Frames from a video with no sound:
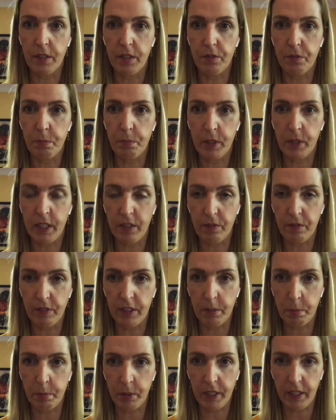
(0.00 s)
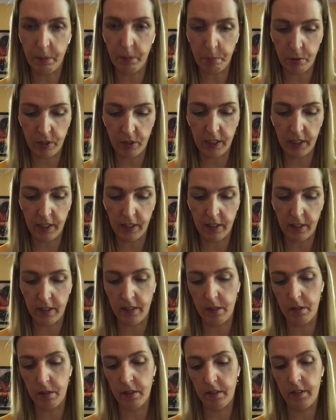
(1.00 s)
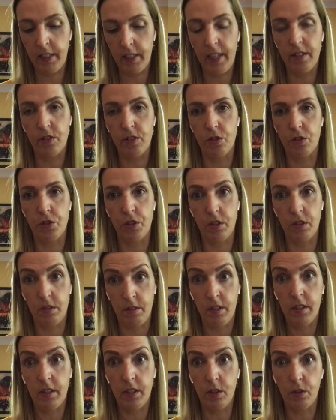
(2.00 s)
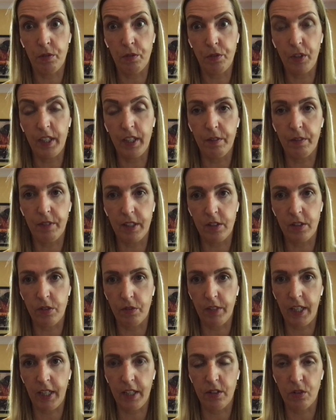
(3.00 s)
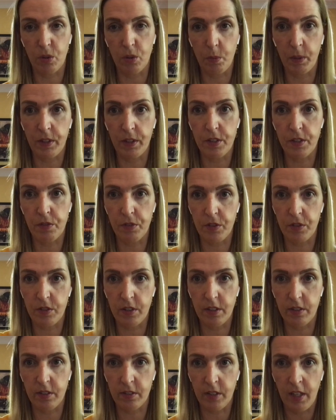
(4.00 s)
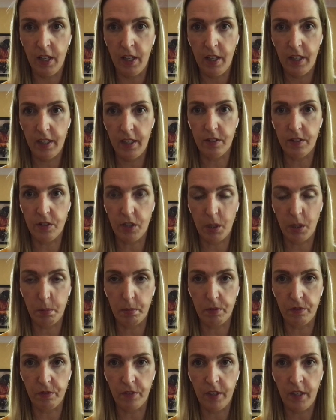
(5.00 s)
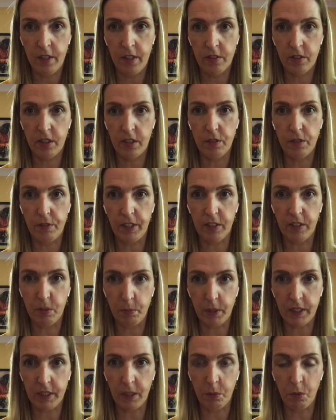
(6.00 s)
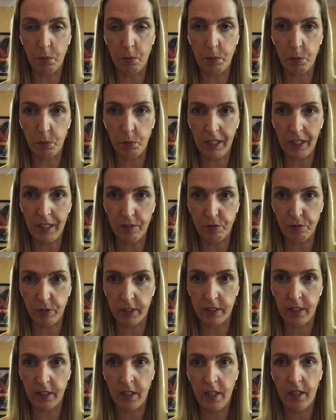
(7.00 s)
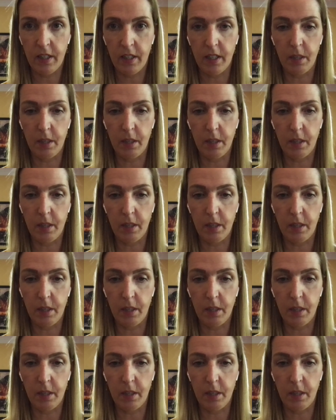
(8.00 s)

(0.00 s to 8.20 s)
kind of pre cancer to, fully invasive cancer, what the difference is in the type of side effects and what that woman would live with,